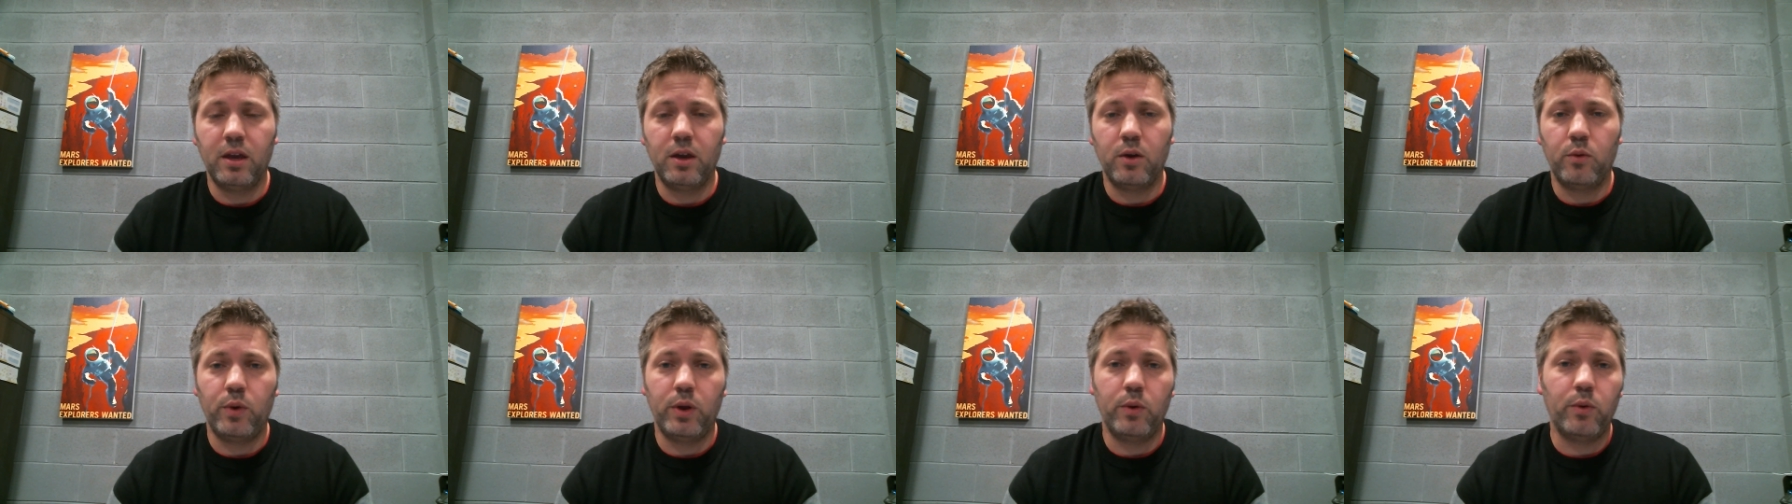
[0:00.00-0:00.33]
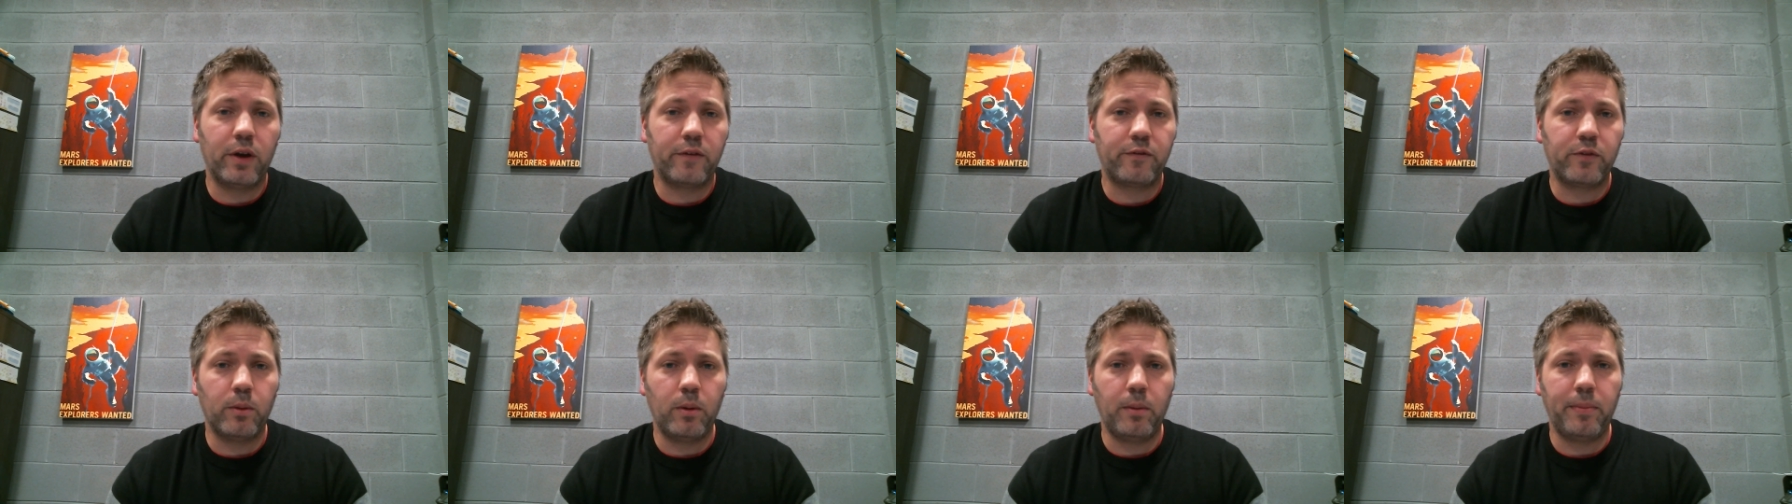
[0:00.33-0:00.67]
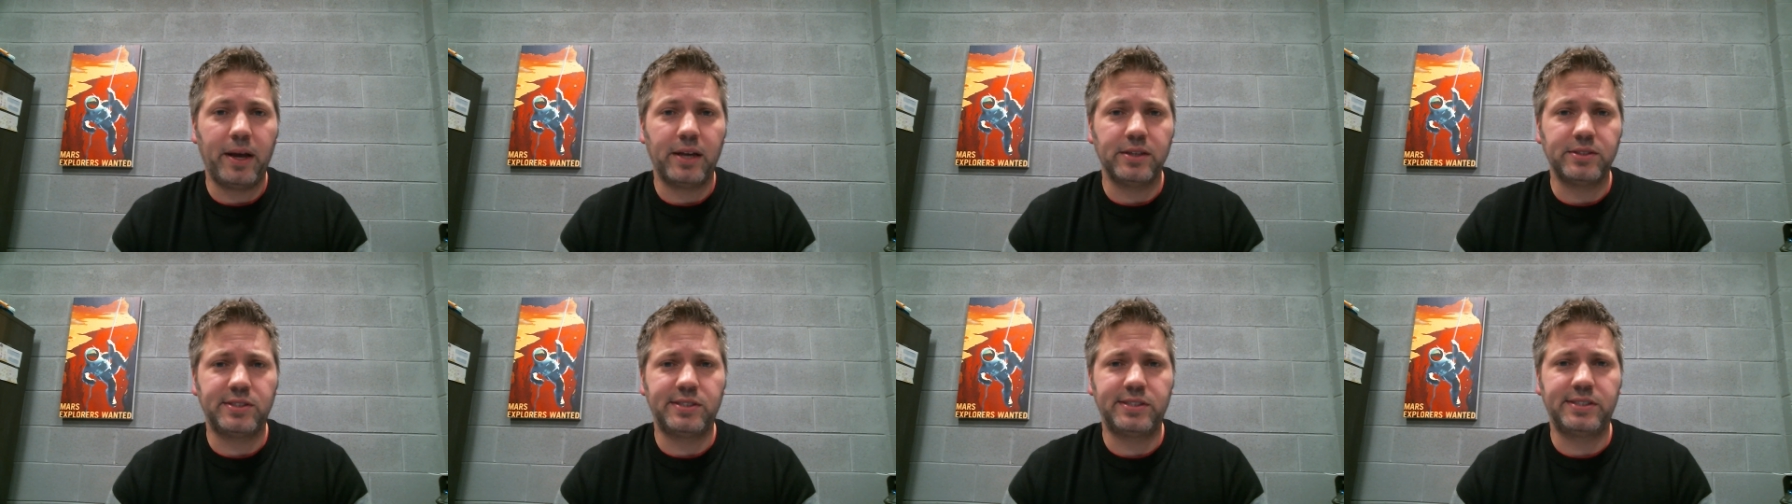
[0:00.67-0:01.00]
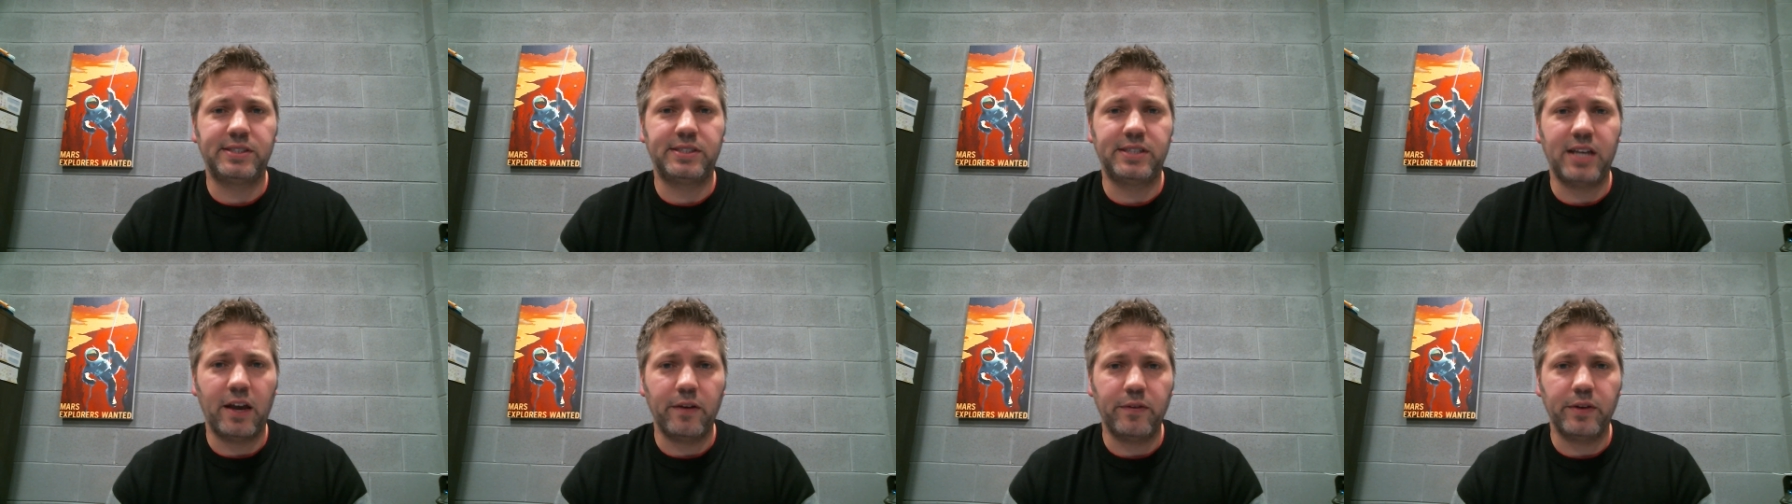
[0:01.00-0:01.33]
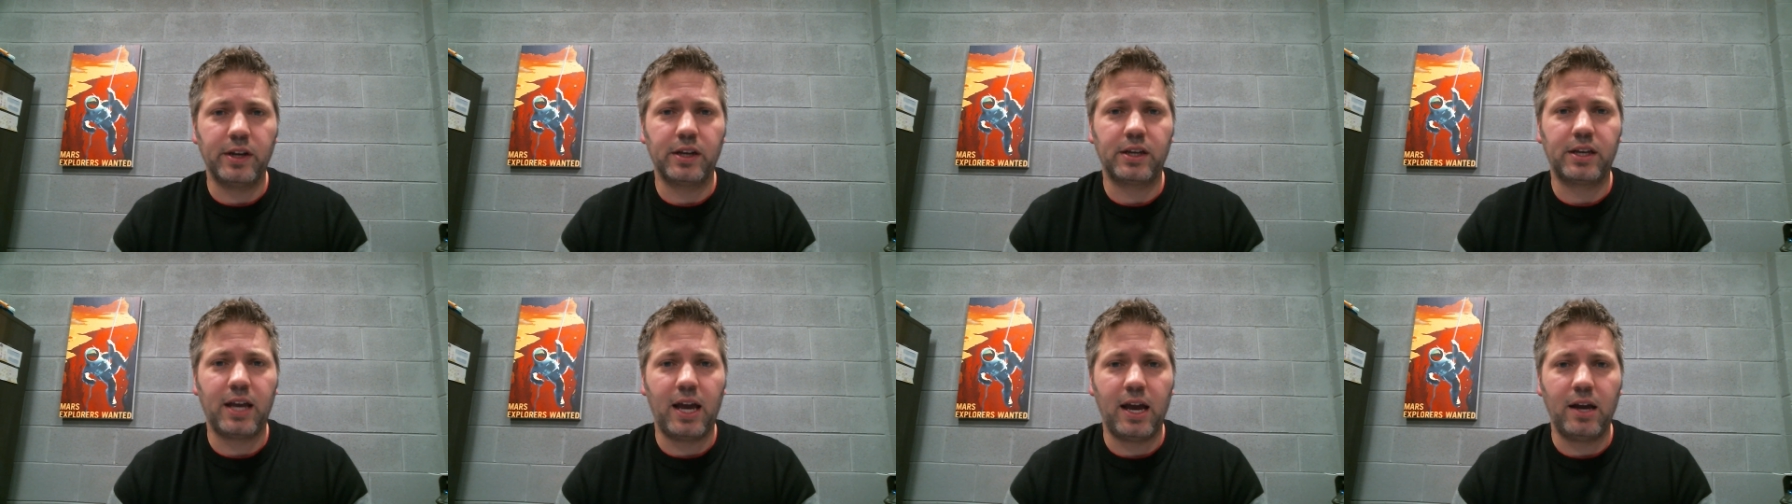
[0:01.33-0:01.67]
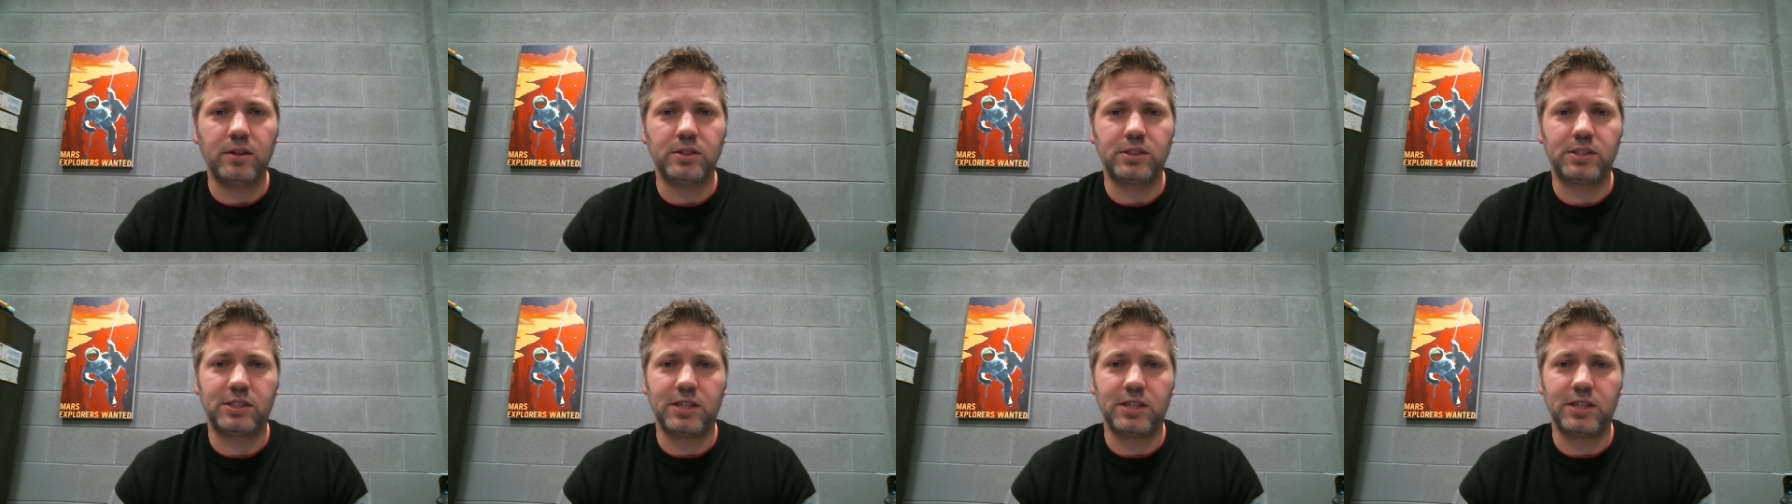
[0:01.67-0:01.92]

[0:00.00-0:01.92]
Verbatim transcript: We went from about seven accounts